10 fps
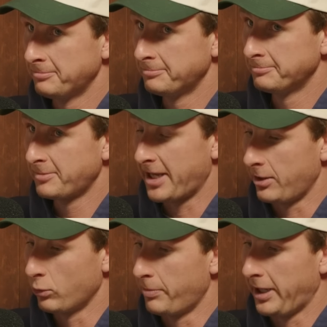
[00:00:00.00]
Yep.
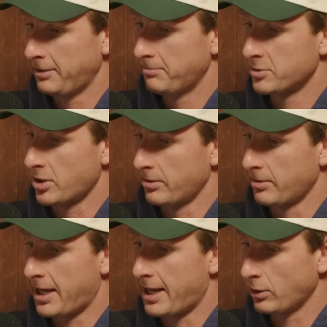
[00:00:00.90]
Then it would be
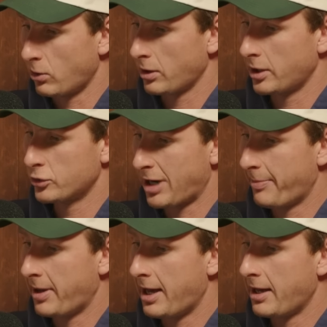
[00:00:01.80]
so uh, Lalor,
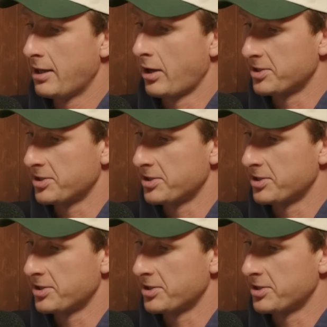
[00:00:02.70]
Draper,